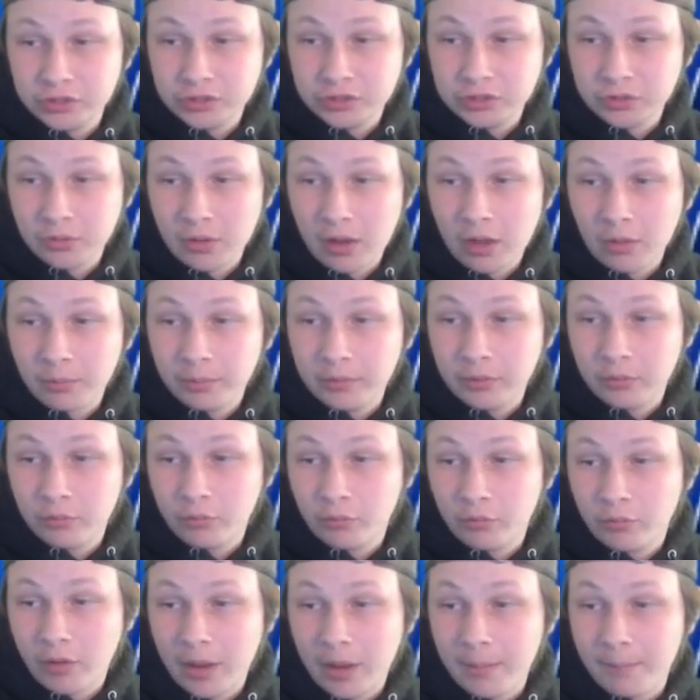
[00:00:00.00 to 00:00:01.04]
So I'll be
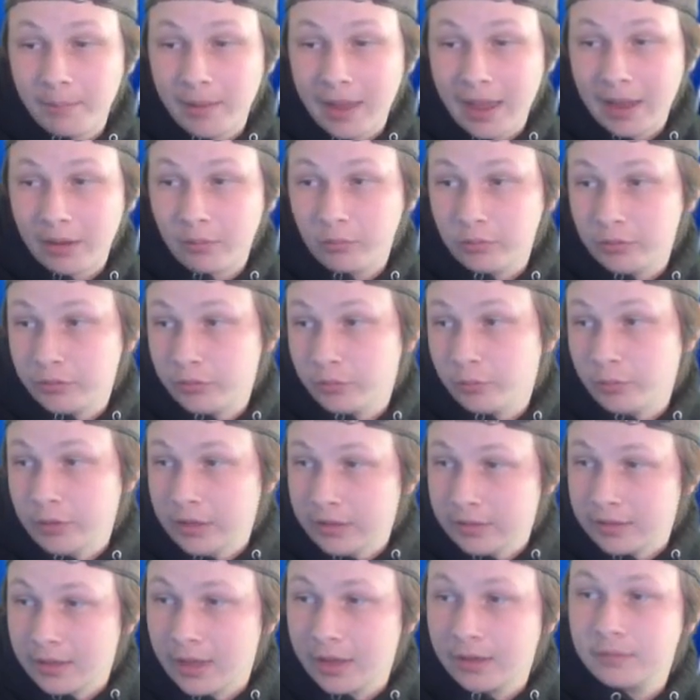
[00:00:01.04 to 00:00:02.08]
right back with week
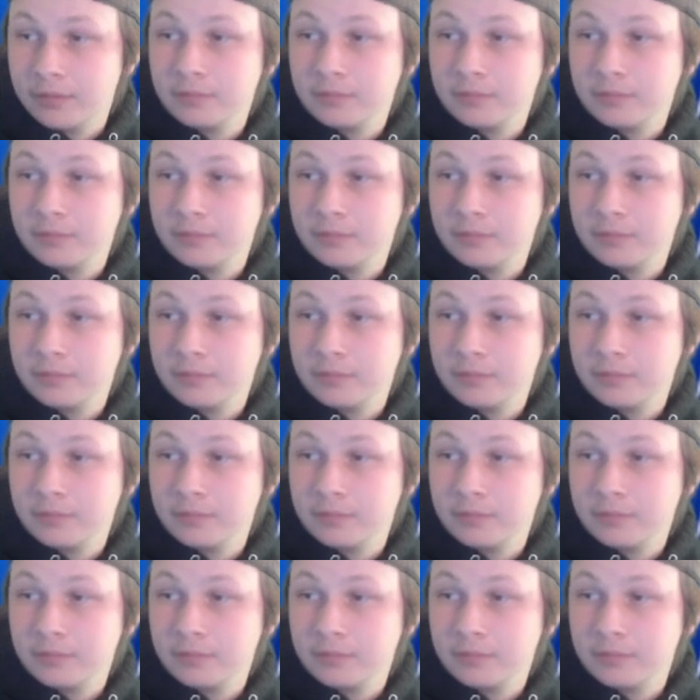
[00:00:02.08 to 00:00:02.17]
10.